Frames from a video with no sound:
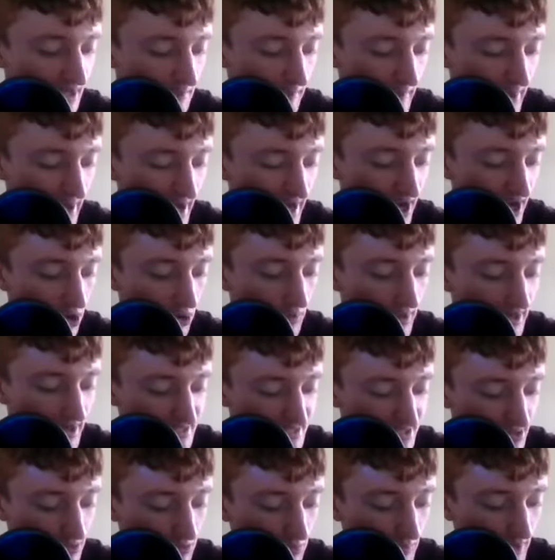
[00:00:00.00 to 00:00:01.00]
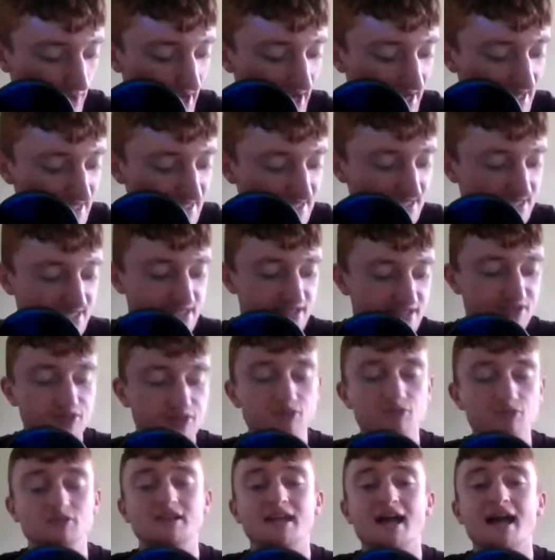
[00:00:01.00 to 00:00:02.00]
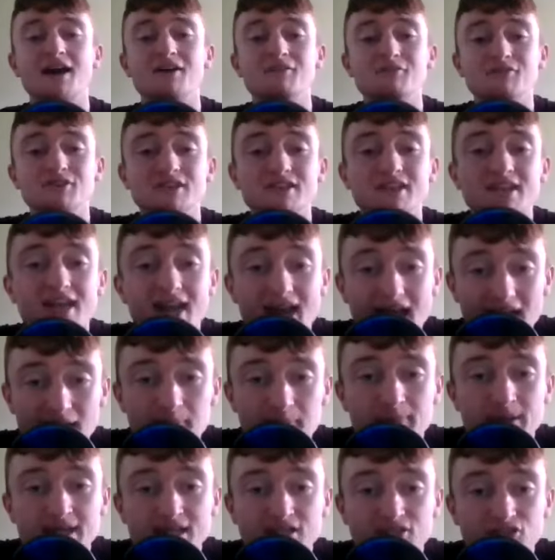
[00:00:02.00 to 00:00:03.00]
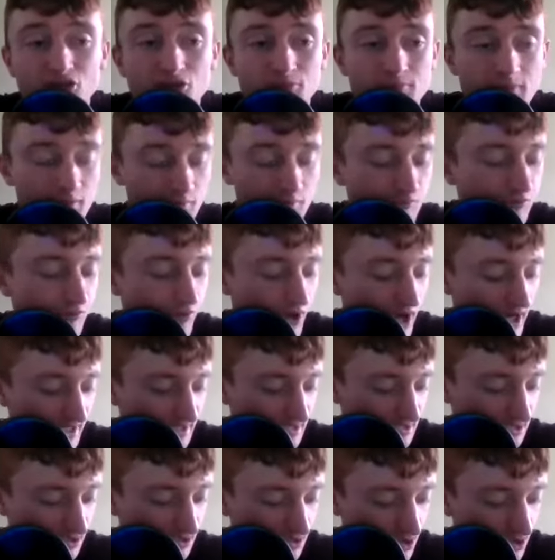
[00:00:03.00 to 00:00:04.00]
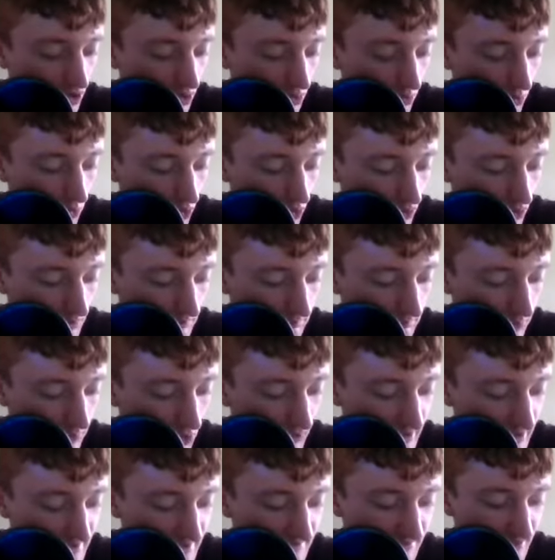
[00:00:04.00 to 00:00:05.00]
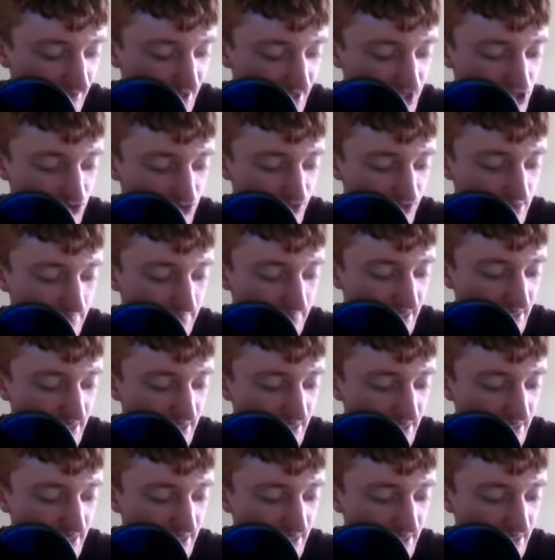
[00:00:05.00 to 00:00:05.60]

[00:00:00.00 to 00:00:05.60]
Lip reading: Mayo went away to Cavan and picked up a vital 1 point victory,